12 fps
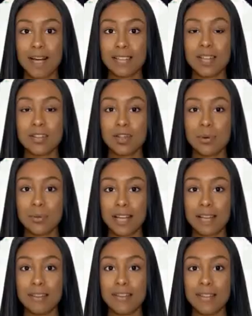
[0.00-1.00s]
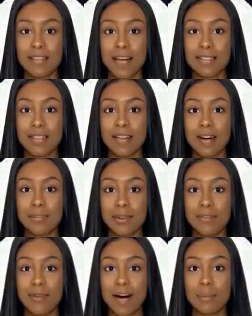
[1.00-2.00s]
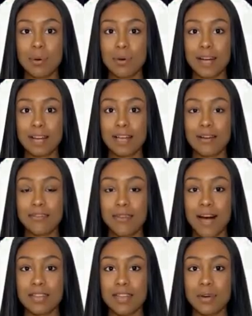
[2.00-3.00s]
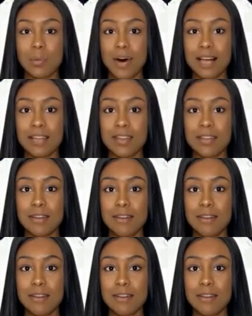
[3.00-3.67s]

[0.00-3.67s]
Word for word: Additionally, the density of the fibroid can affect its weight.